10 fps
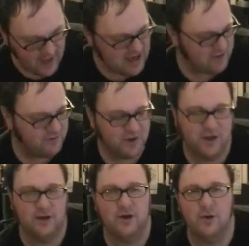I didn't
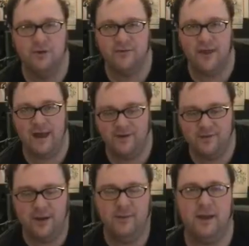really notice that
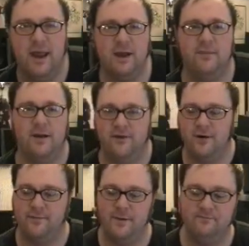until I began to play
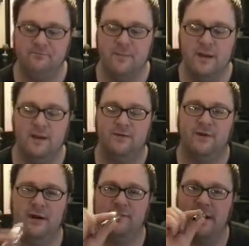trumpet.
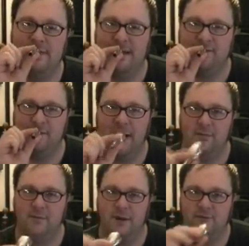So I find that
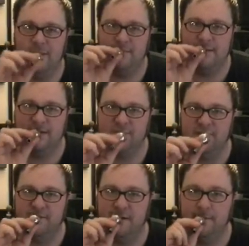spot with my trumpet
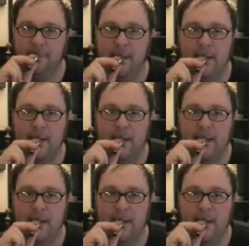mouthpiece here.